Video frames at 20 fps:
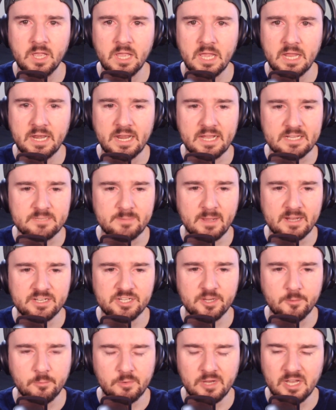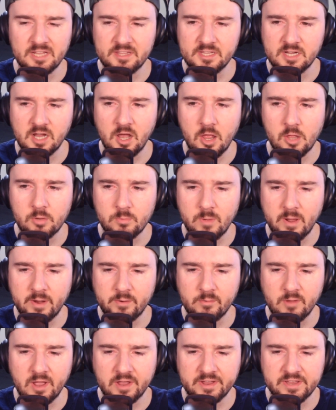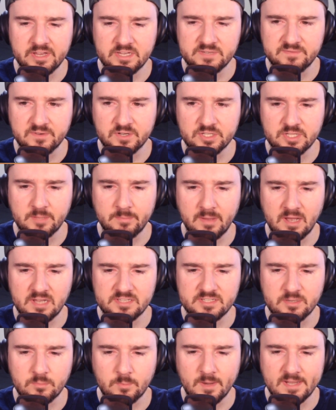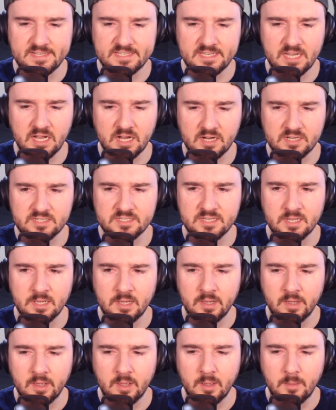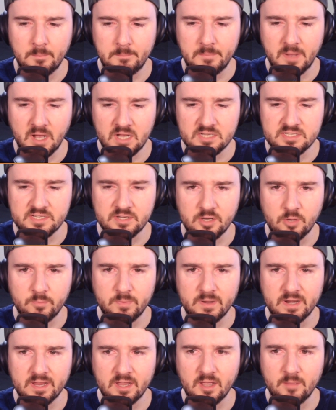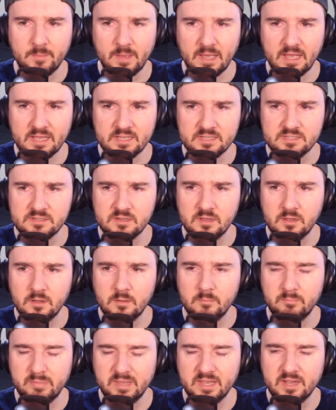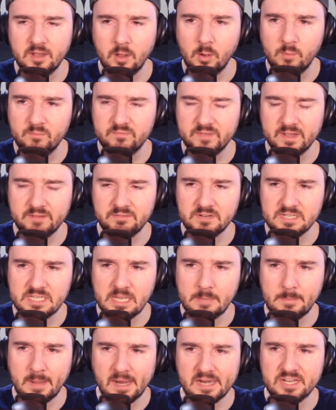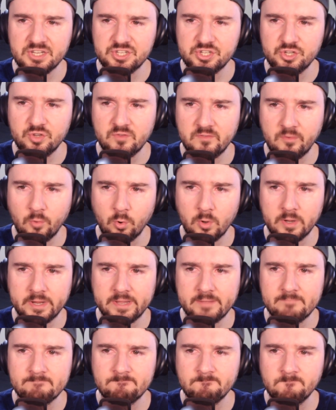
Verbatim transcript: Next matchup, we got the Colorado Rockies versus the Boston Red Sox. Boston opening up as big home favorites at minus 240.